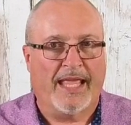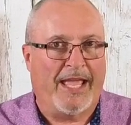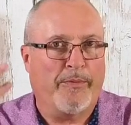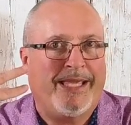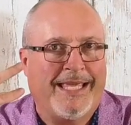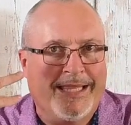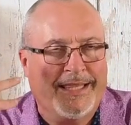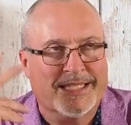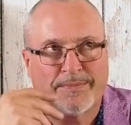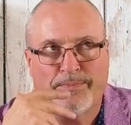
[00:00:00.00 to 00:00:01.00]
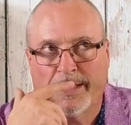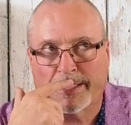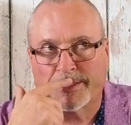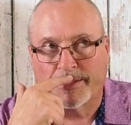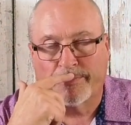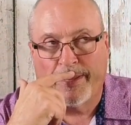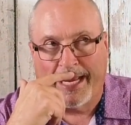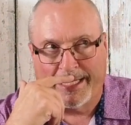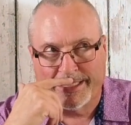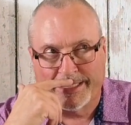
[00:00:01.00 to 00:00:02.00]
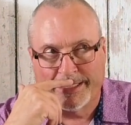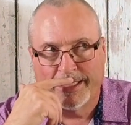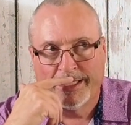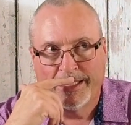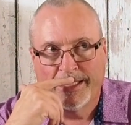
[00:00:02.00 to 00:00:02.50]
And we get this picture painted